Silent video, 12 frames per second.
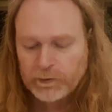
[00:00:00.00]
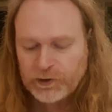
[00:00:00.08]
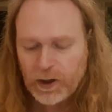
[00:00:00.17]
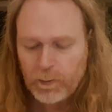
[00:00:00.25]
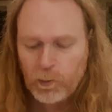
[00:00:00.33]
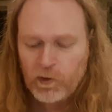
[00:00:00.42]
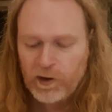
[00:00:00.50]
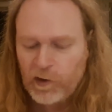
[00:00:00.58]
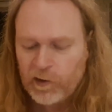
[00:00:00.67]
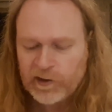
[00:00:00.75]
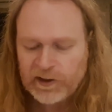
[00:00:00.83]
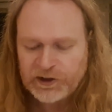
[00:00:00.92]
So I'm already
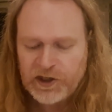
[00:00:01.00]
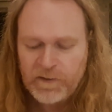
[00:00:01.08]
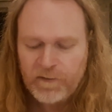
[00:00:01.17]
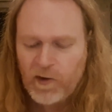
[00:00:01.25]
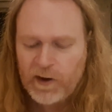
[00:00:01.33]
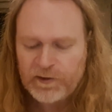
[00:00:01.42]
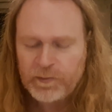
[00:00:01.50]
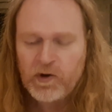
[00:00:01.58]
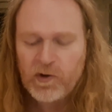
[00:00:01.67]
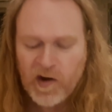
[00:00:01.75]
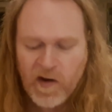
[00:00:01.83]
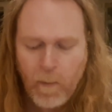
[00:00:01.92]
looking at cheap flights from
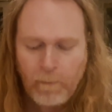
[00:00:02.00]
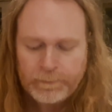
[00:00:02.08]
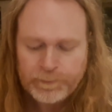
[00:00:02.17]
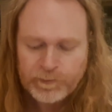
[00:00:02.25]
Newquay,